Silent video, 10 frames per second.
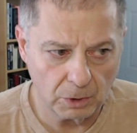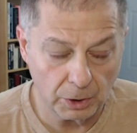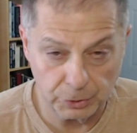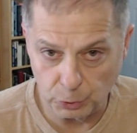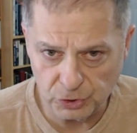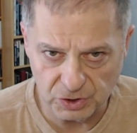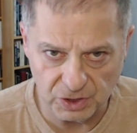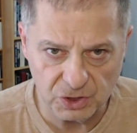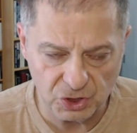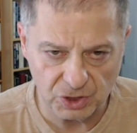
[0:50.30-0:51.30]

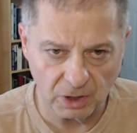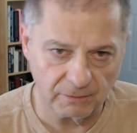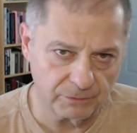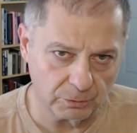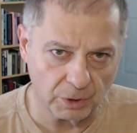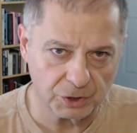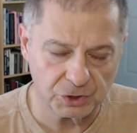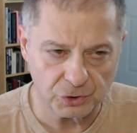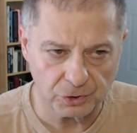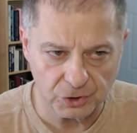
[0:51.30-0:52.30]
usage of the
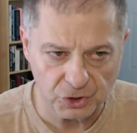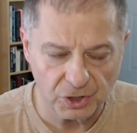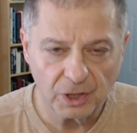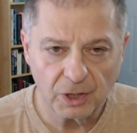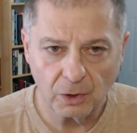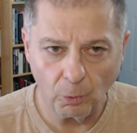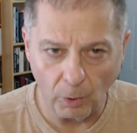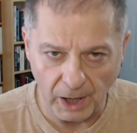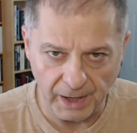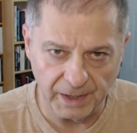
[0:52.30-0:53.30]
Russian church.
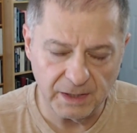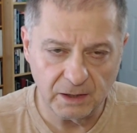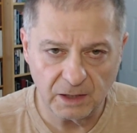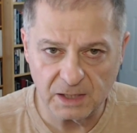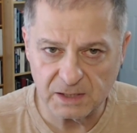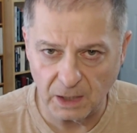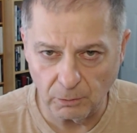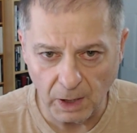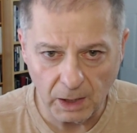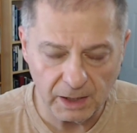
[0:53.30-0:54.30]
Why? He said,
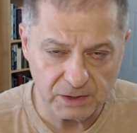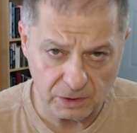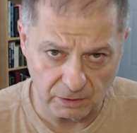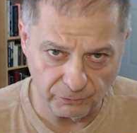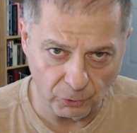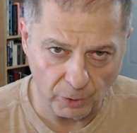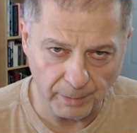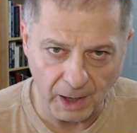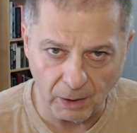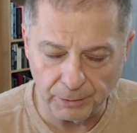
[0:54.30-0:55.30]
well, let's conform
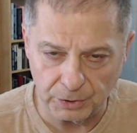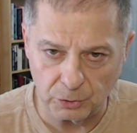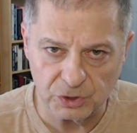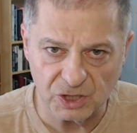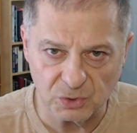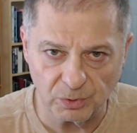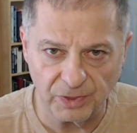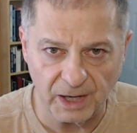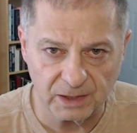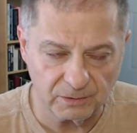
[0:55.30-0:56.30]
our usage with
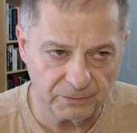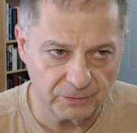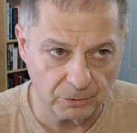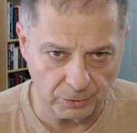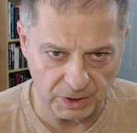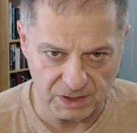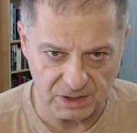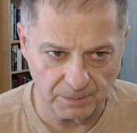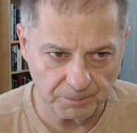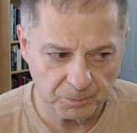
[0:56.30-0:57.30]
that of
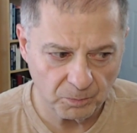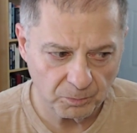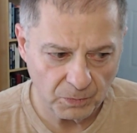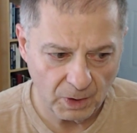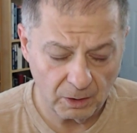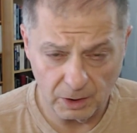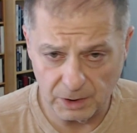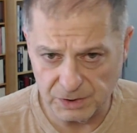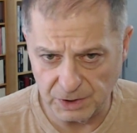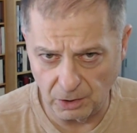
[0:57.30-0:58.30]
Greece.
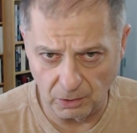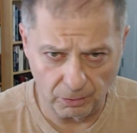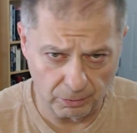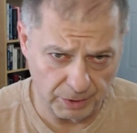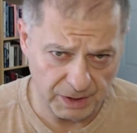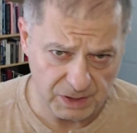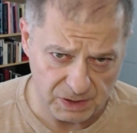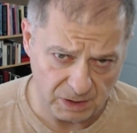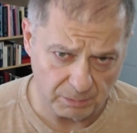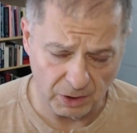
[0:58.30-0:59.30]
Because, Greece
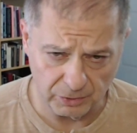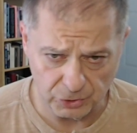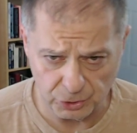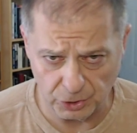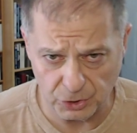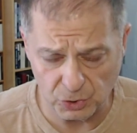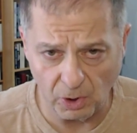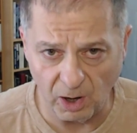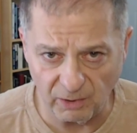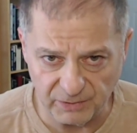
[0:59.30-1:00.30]
is the mother church, so
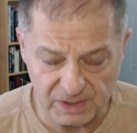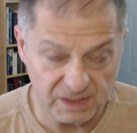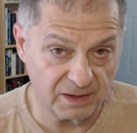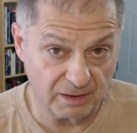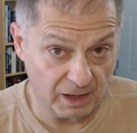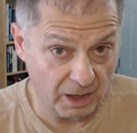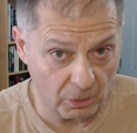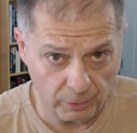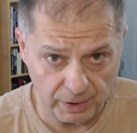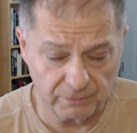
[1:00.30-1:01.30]
obviously their
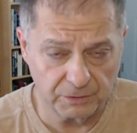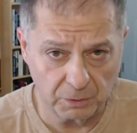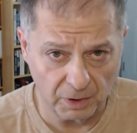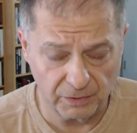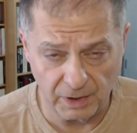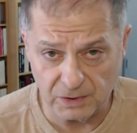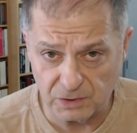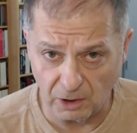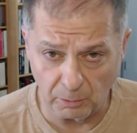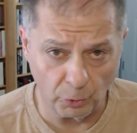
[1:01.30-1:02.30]
way of doing things
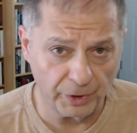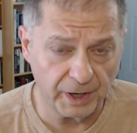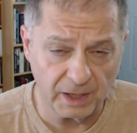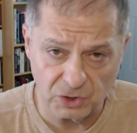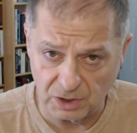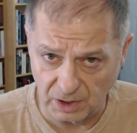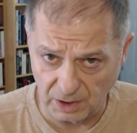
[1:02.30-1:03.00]
are more ancient than